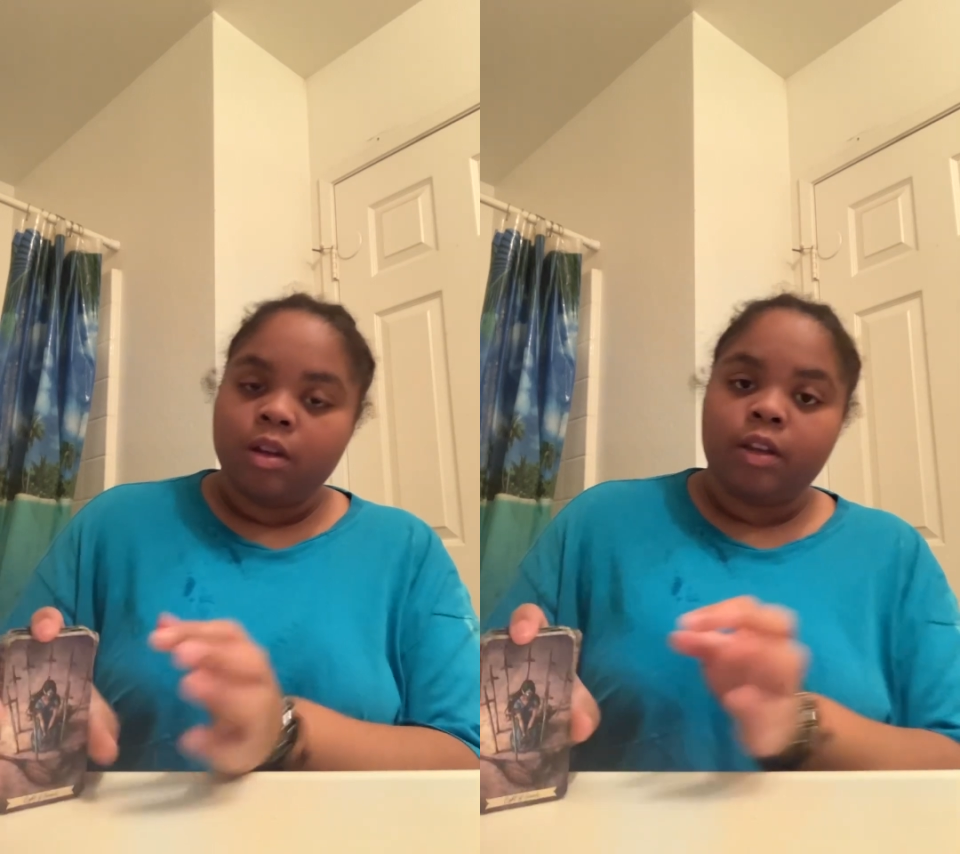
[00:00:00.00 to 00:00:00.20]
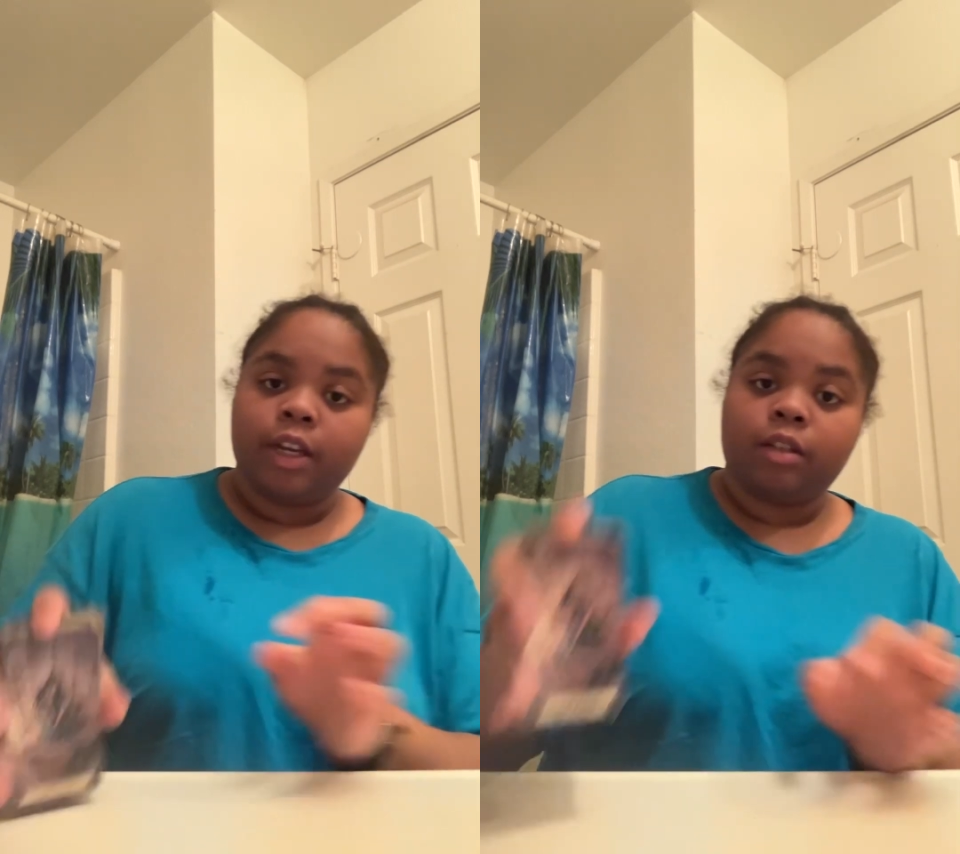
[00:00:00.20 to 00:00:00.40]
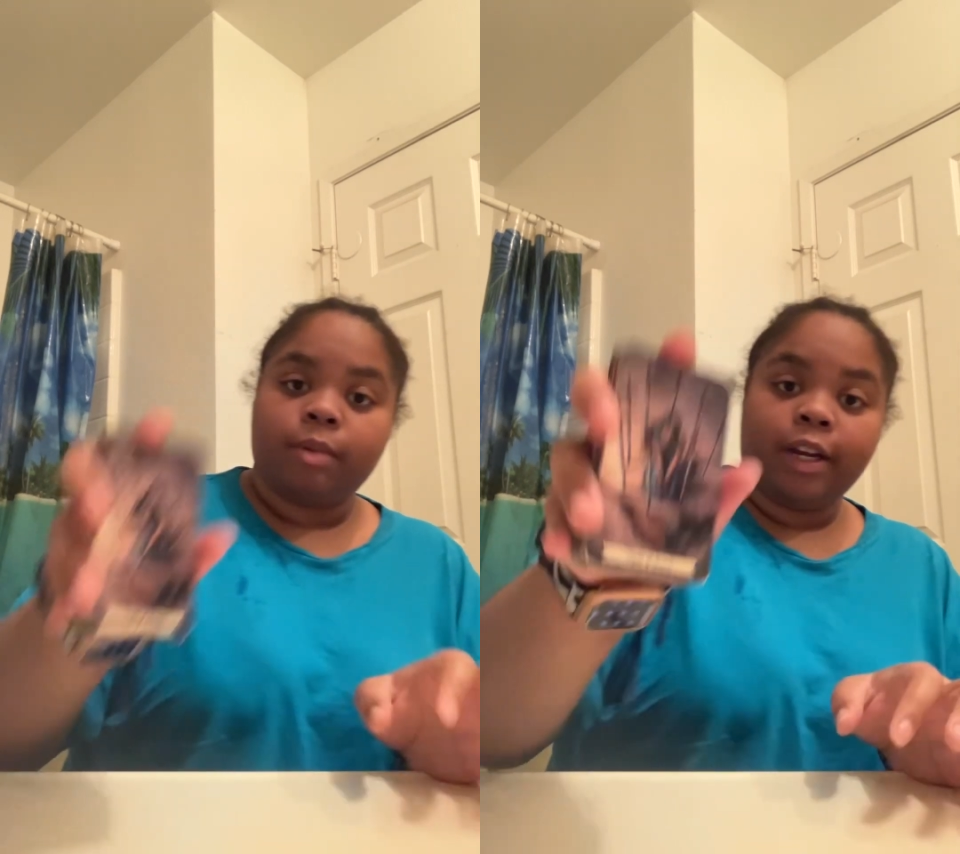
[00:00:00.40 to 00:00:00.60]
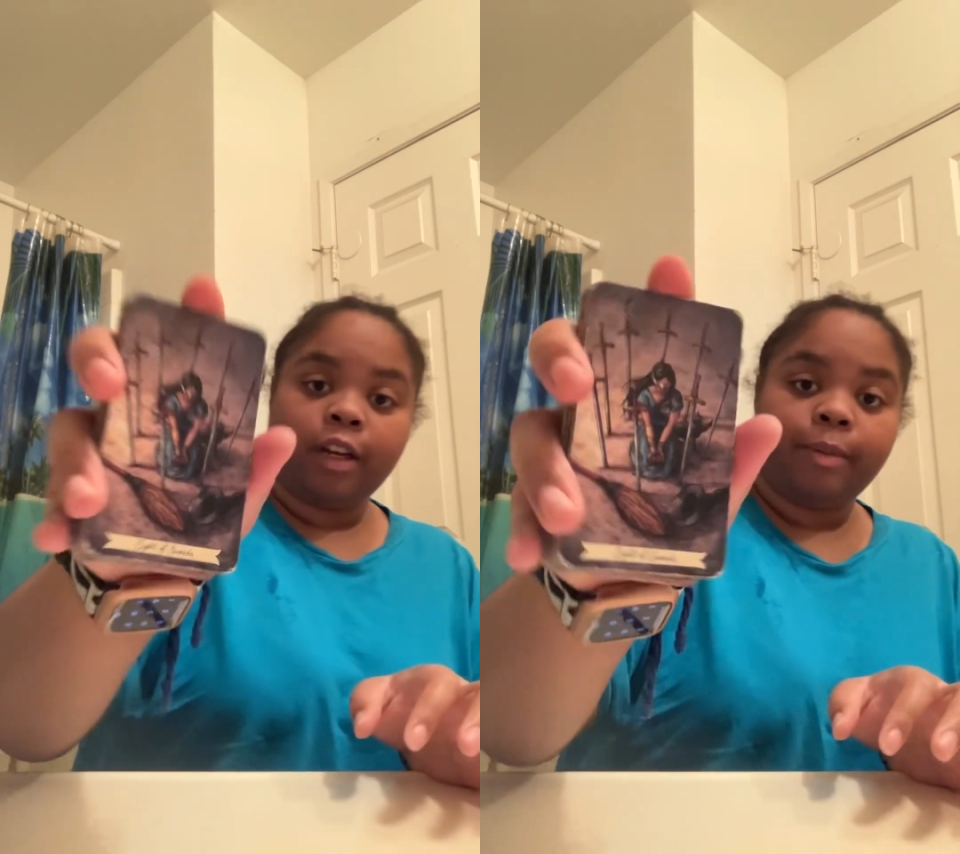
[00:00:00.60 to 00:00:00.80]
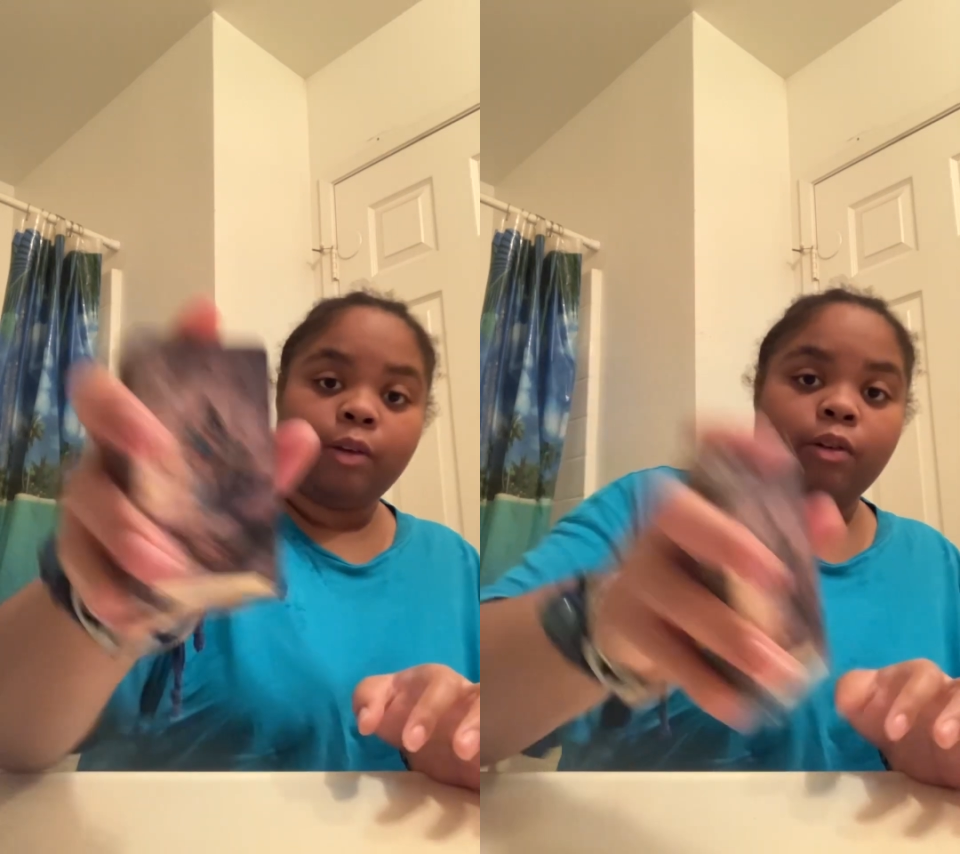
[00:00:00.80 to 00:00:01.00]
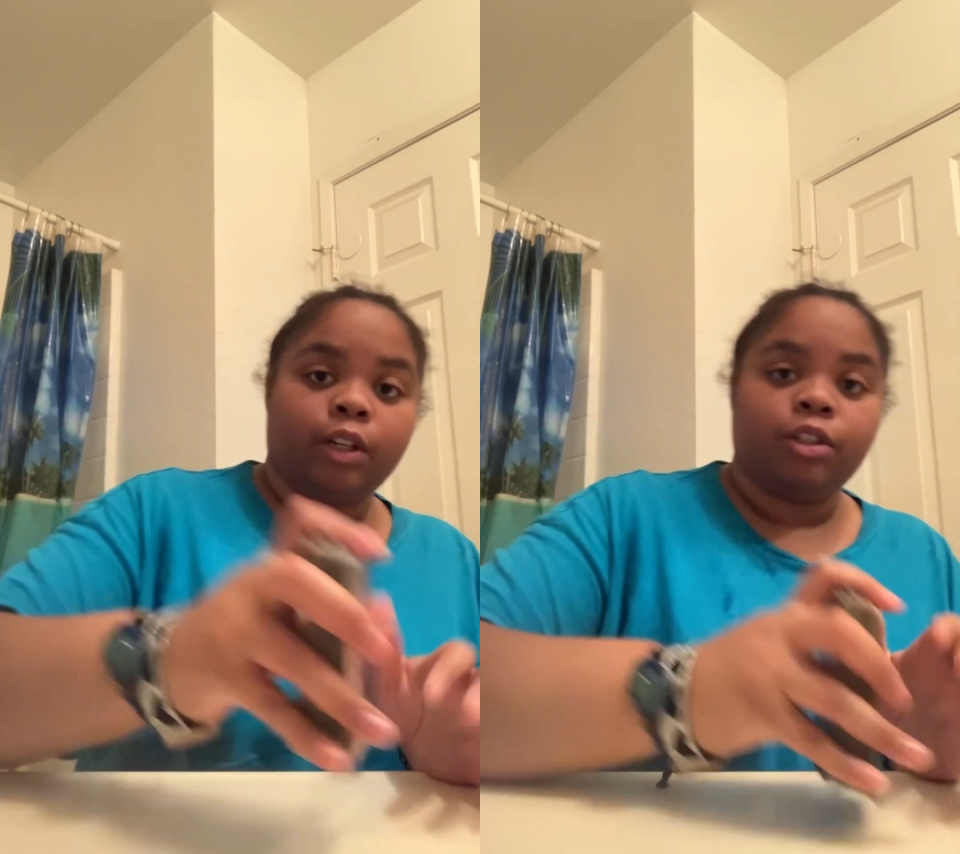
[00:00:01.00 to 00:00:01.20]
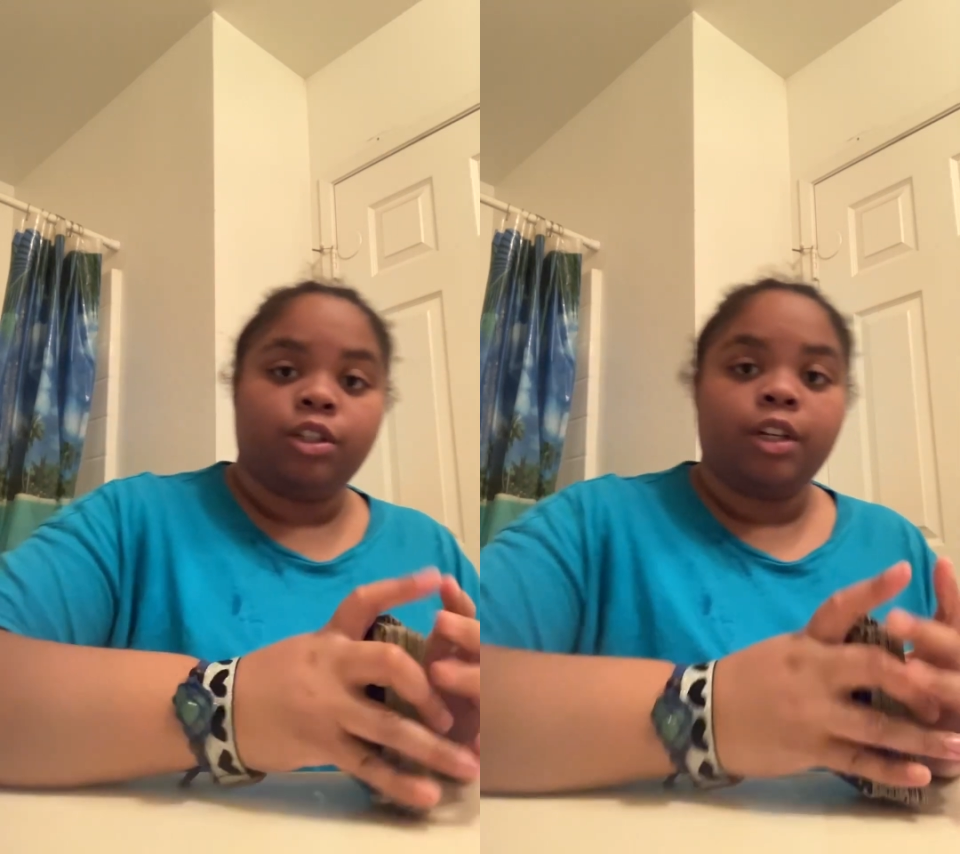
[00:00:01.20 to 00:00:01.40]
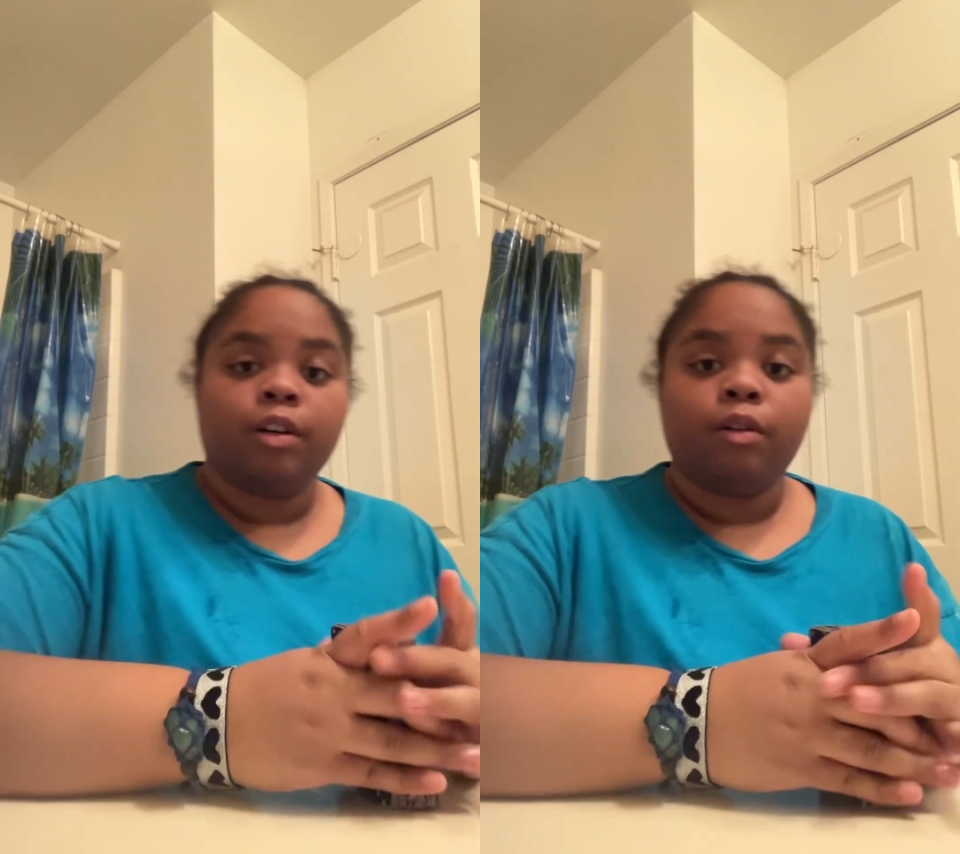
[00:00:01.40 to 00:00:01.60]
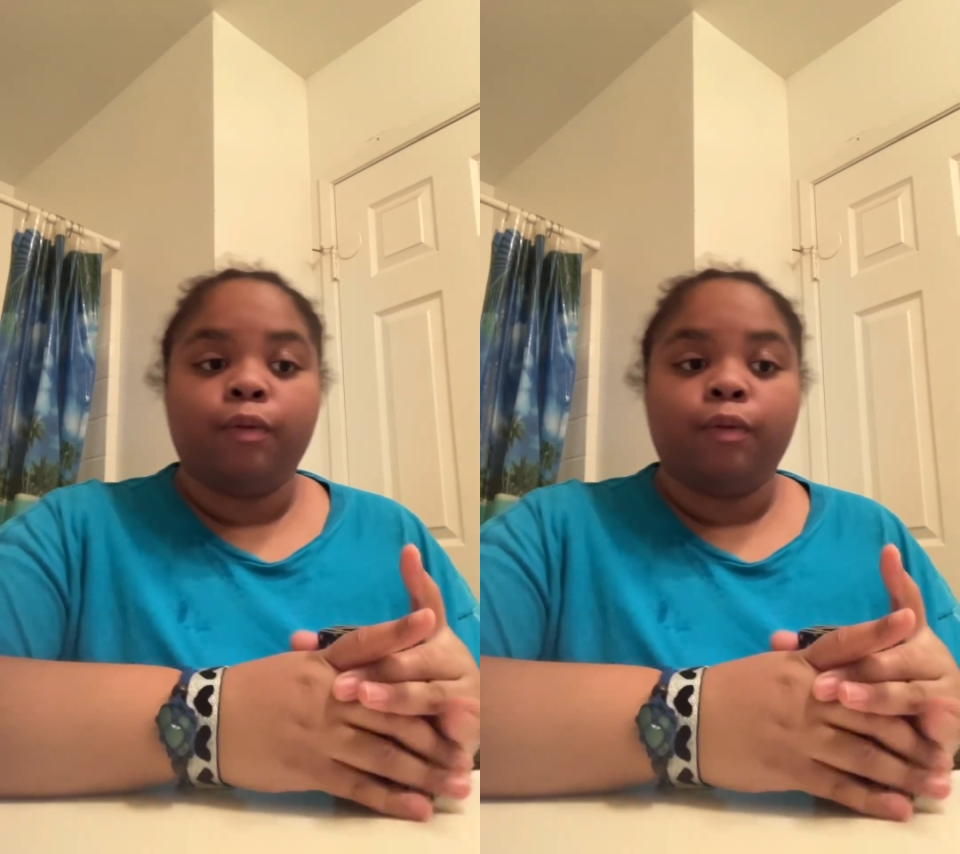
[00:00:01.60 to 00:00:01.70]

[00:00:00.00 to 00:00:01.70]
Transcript: Yeah, somebody could be going to jail